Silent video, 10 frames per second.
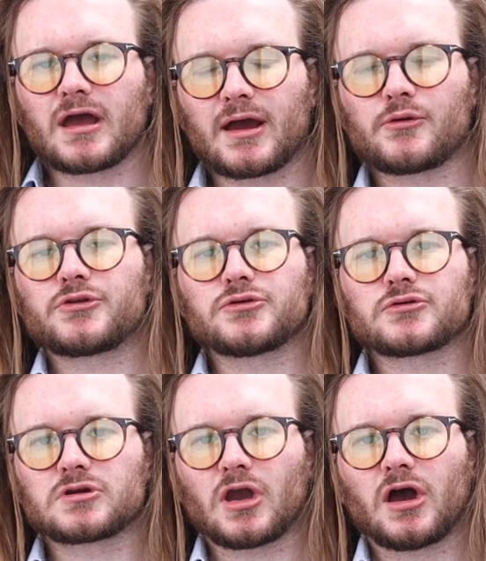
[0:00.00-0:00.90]
How do you
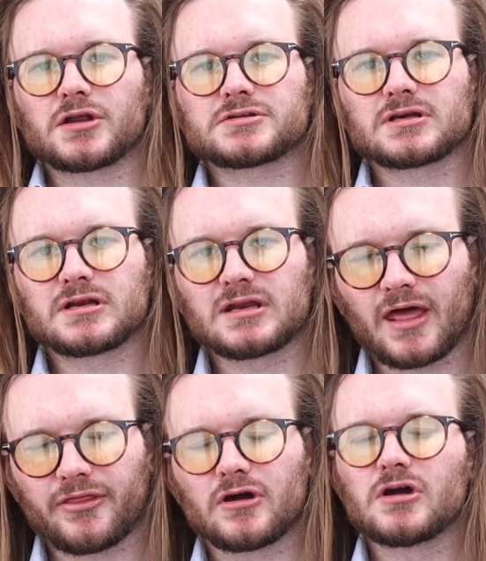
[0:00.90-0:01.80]
cut
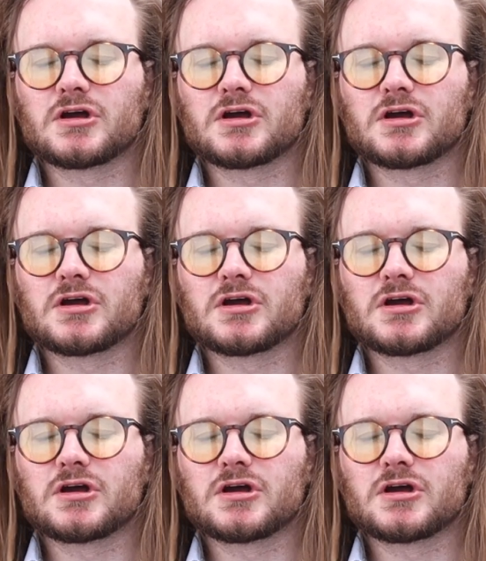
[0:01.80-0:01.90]
leather?